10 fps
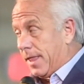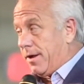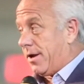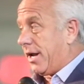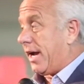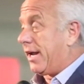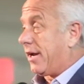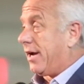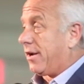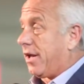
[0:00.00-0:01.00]
and I,
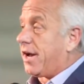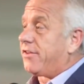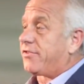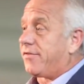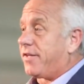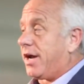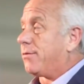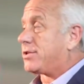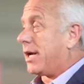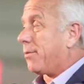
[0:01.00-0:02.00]
I, a lot of the stuff that I
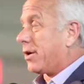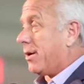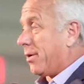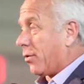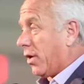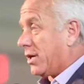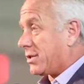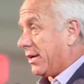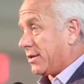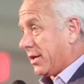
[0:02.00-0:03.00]
was able to come
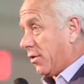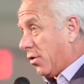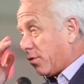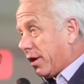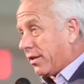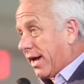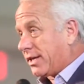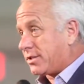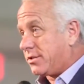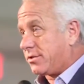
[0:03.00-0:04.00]
across, I said Oakley
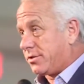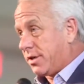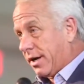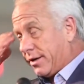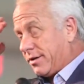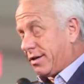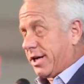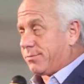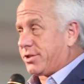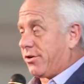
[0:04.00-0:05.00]
glasses, I did
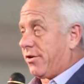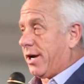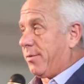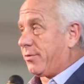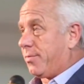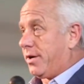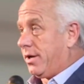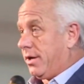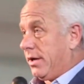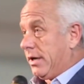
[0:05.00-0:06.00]
help Giro helmets, but
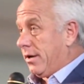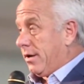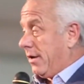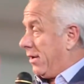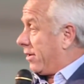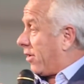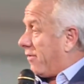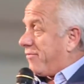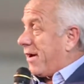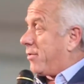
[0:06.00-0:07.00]

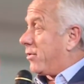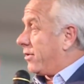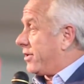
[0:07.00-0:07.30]
carbon fiber